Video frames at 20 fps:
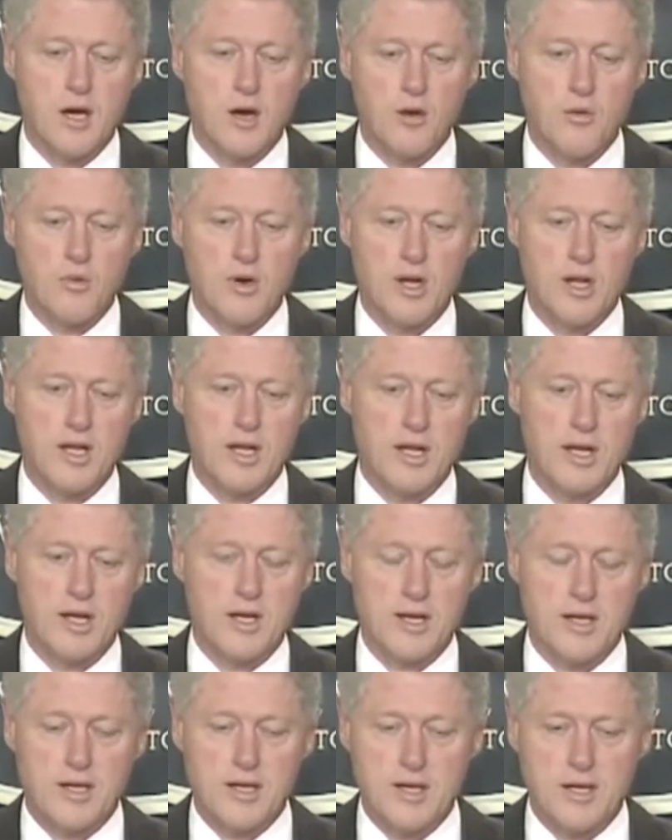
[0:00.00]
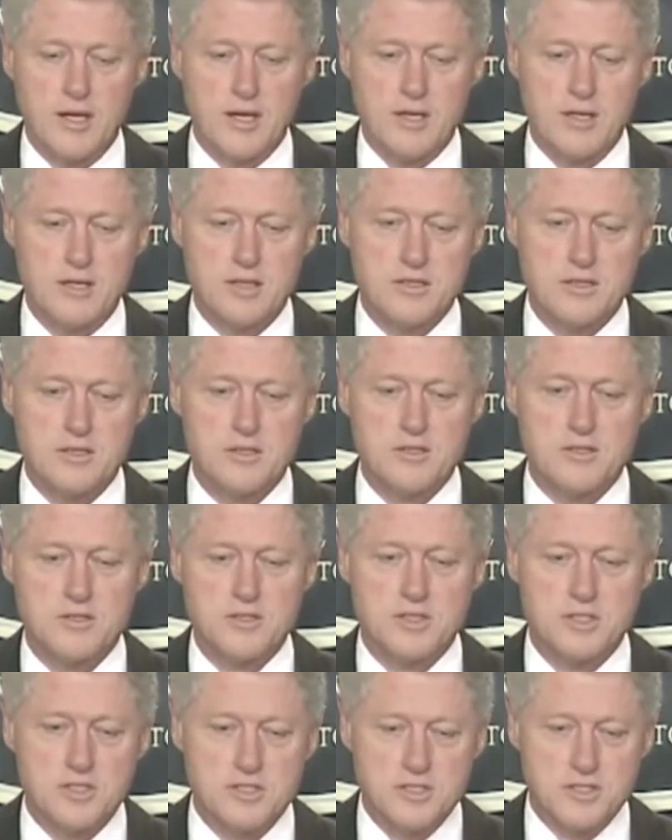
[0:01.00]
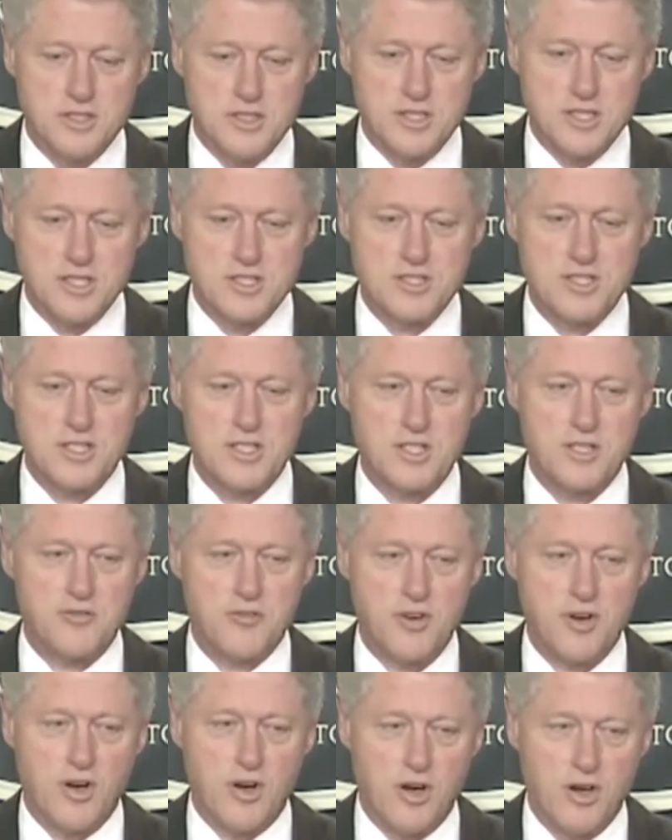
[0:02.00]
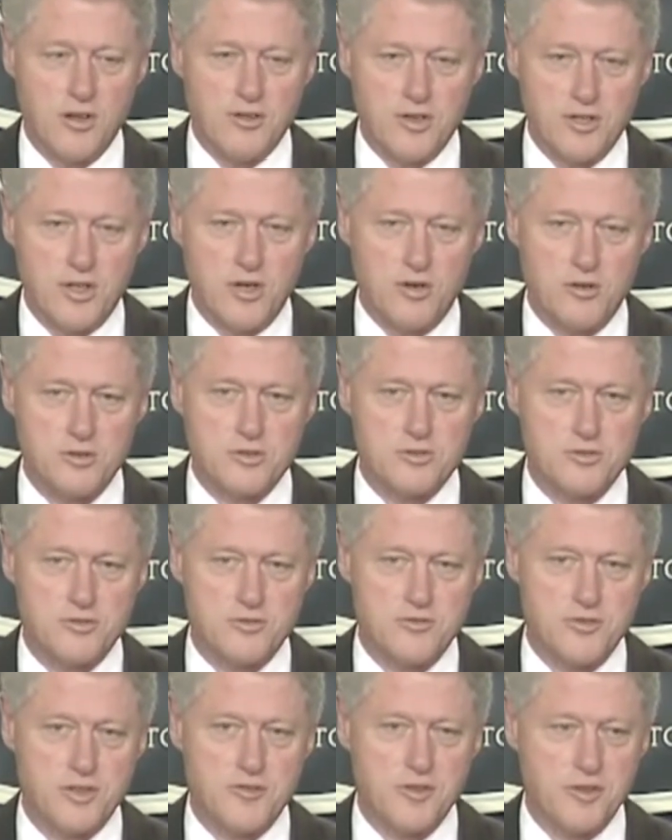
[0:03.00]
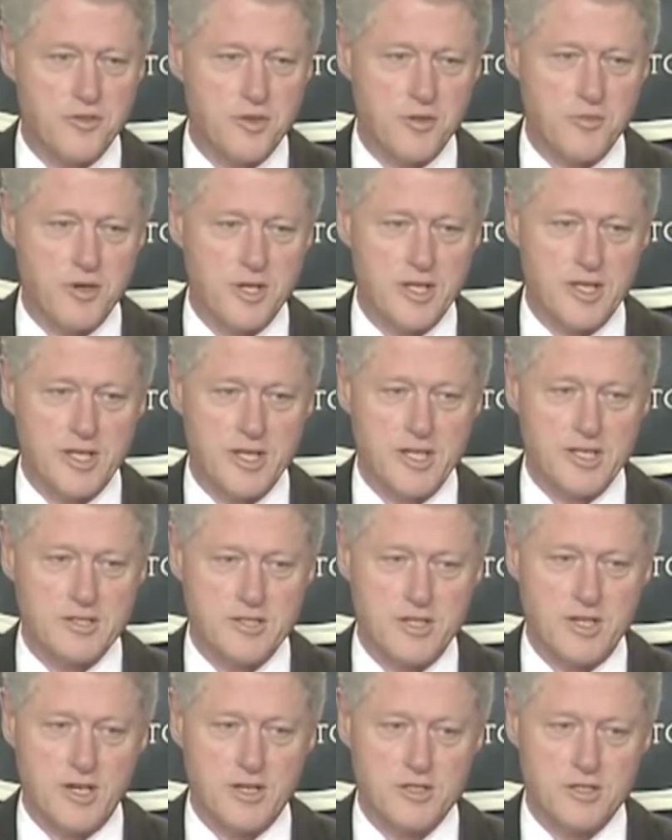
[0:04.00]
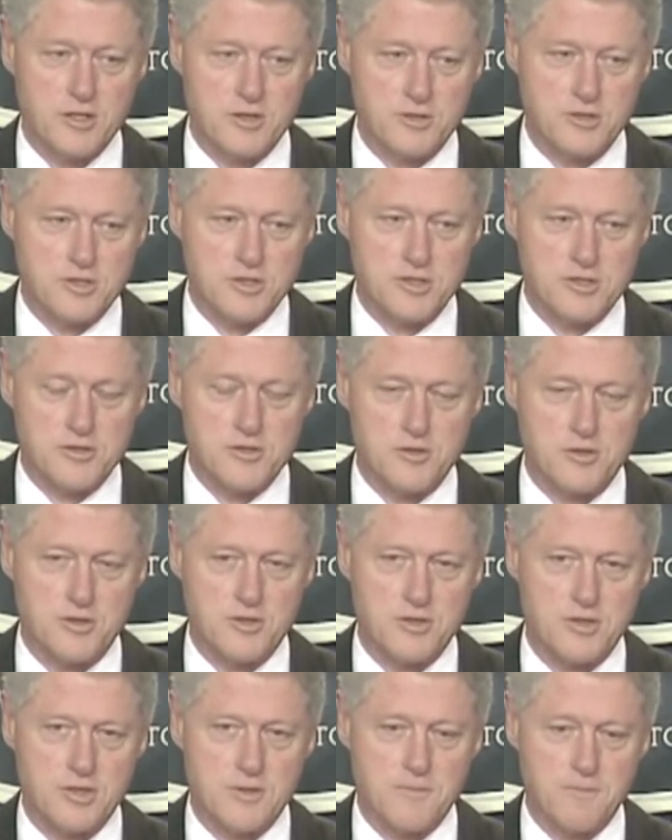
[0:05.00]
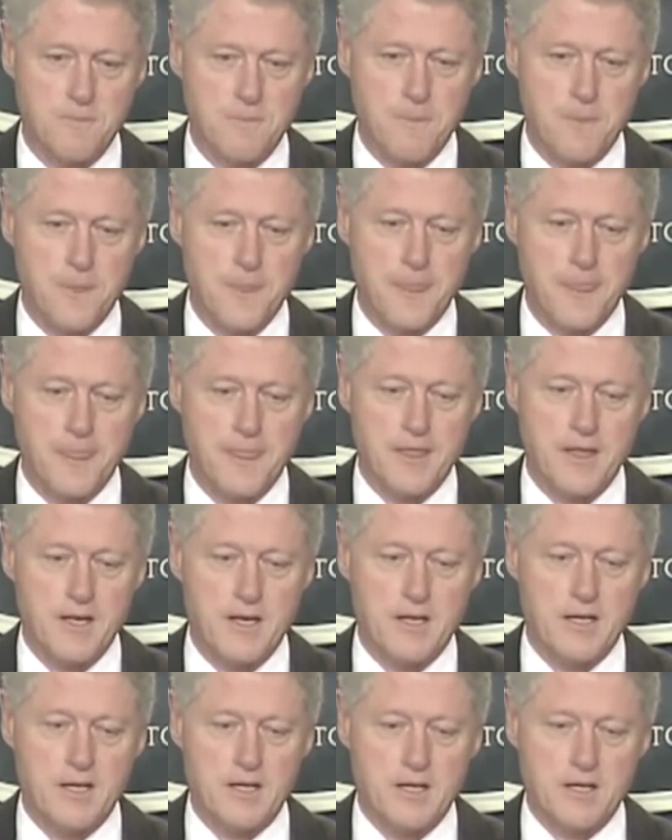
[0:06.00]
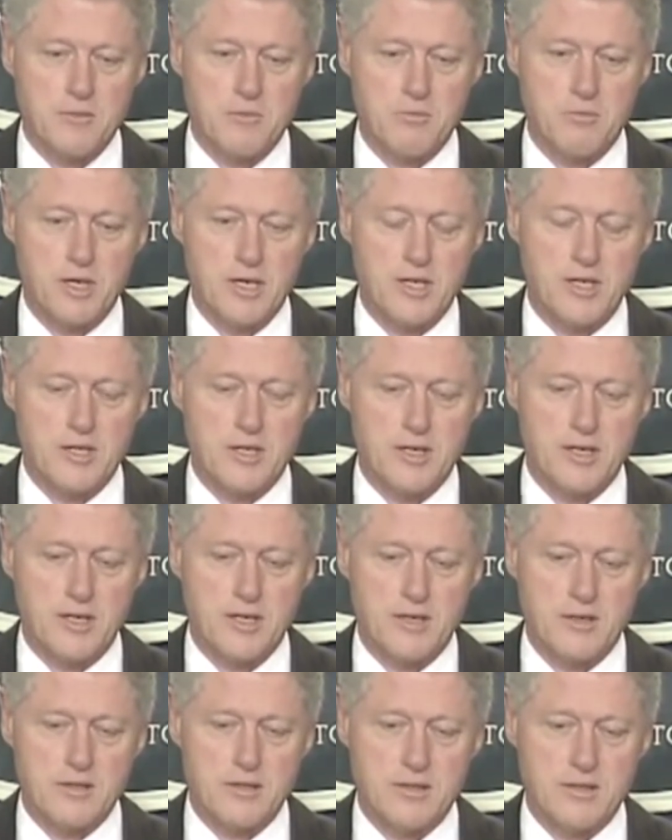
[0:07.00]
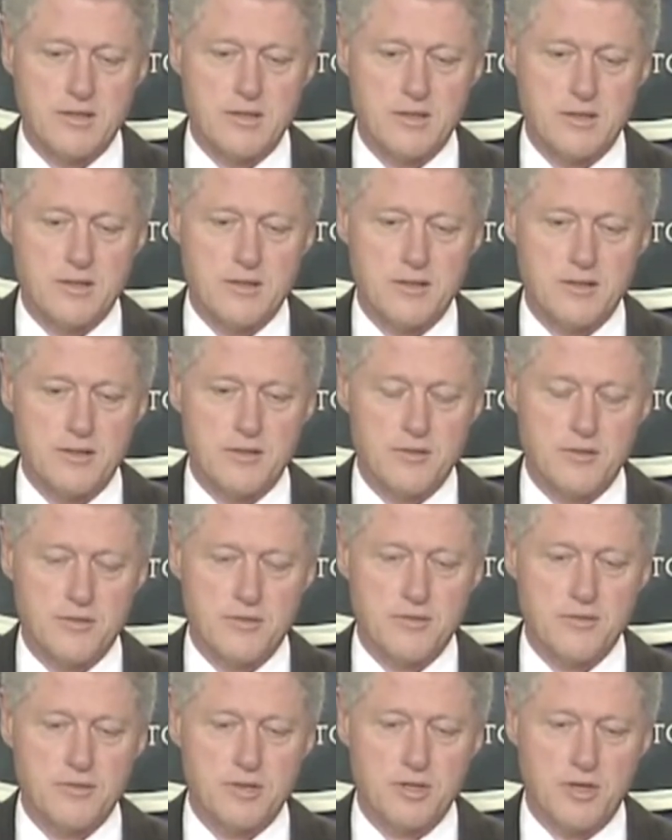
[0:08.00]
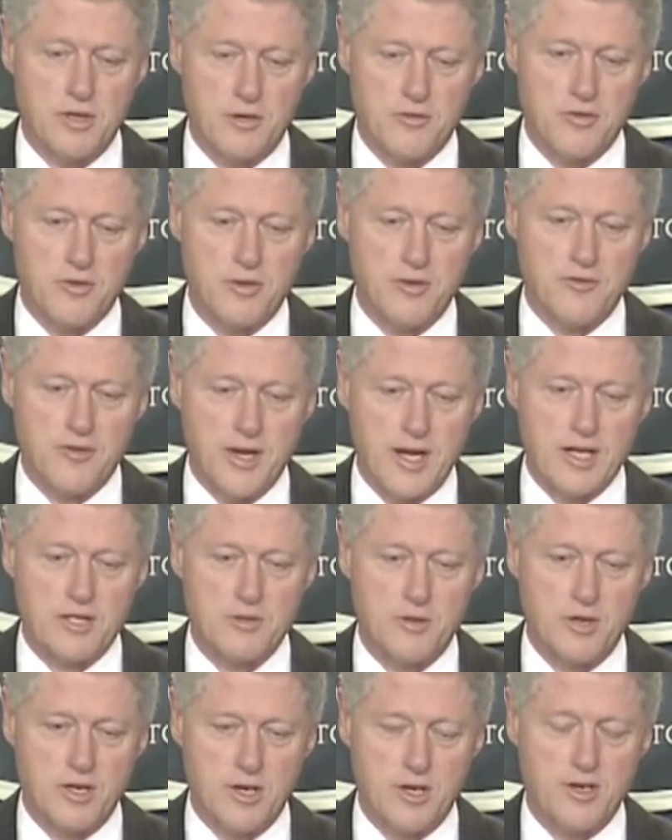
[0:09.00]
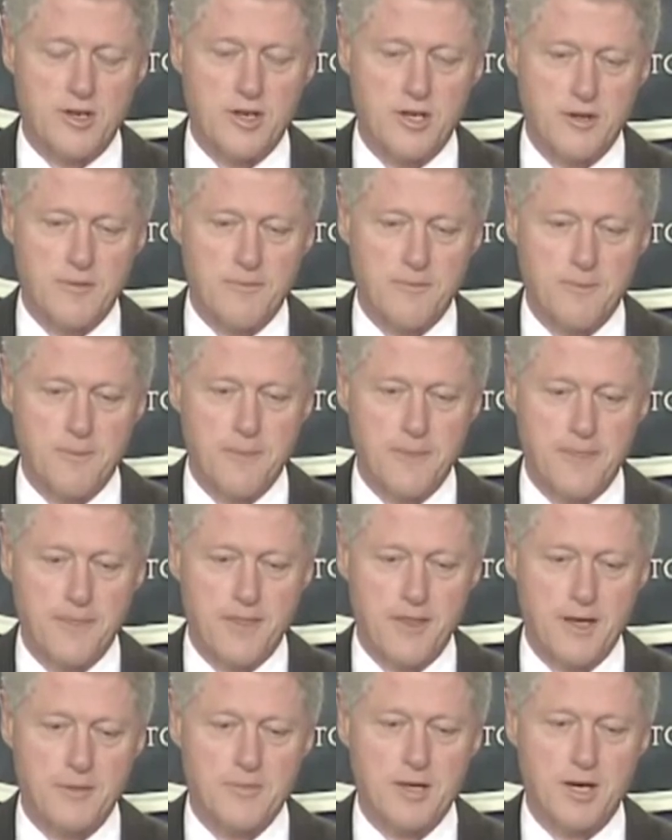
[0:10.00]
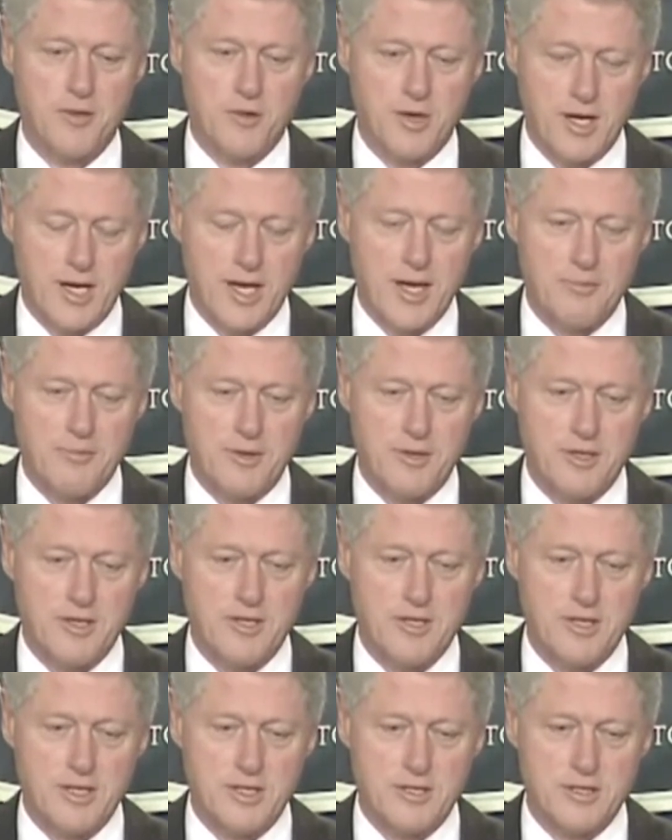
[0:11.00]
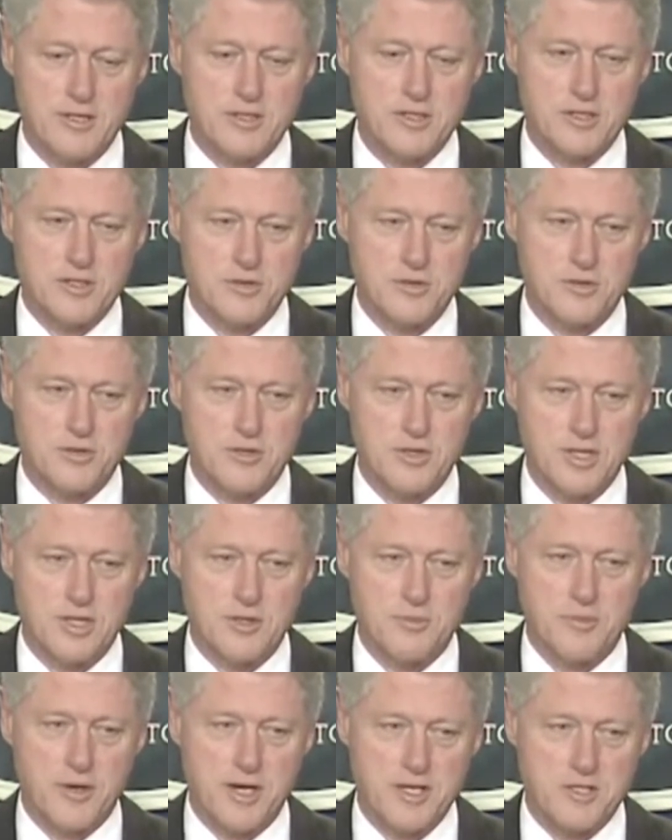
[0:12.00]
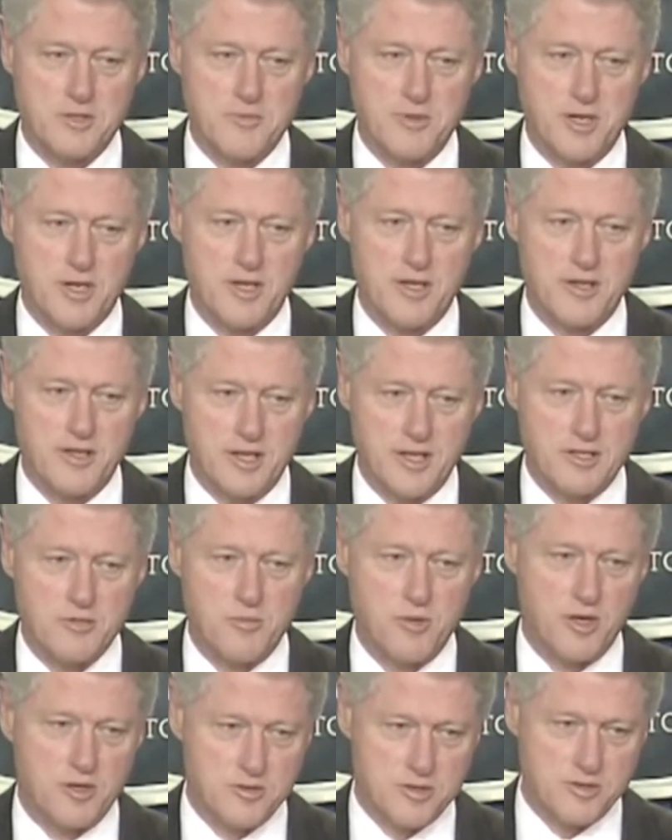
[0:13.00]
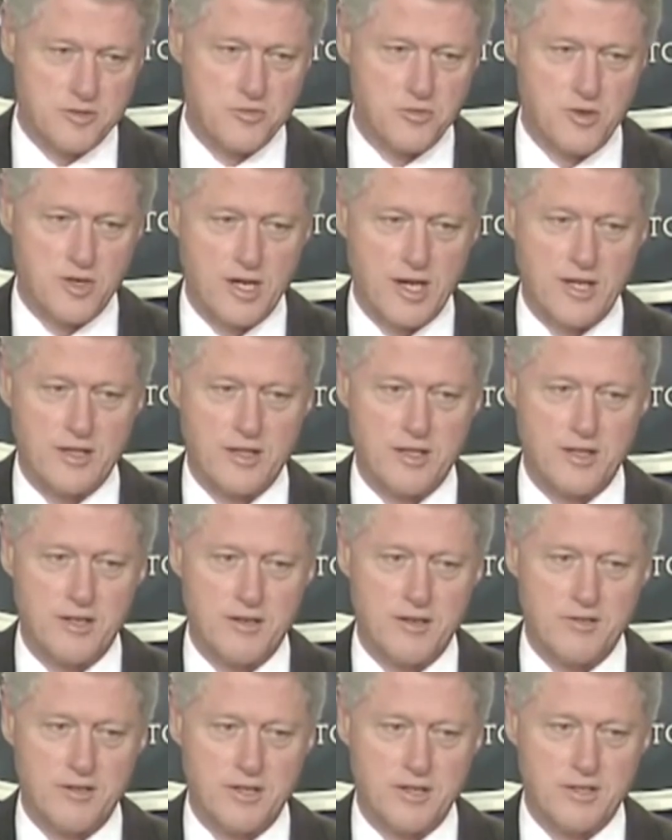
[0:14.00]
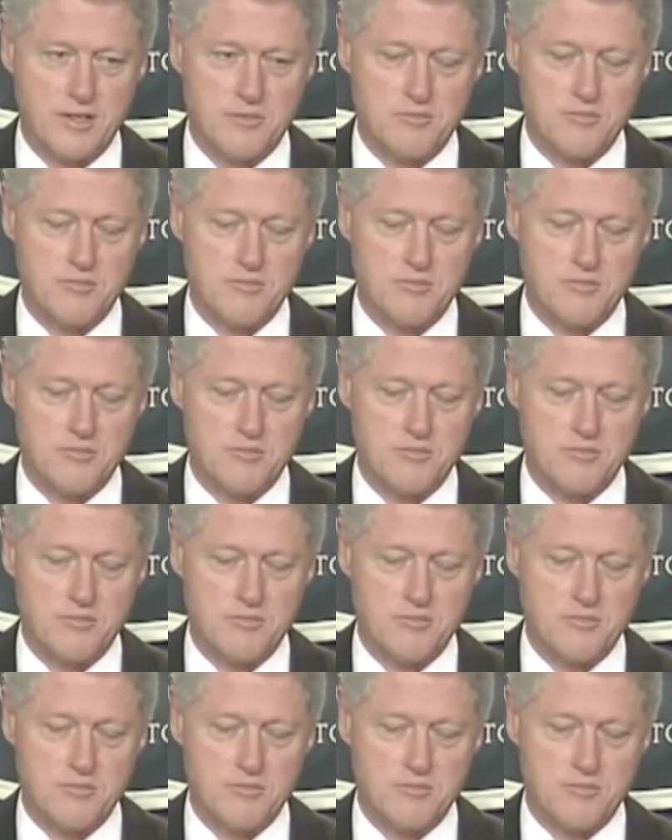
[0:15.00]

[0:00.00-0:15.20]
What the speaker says: Well, statistically, for all the whole 53 million kids in our schools, it's true. But, you know, from the facts we're hearing about what happened at this school and the possibility that explosives were out there, that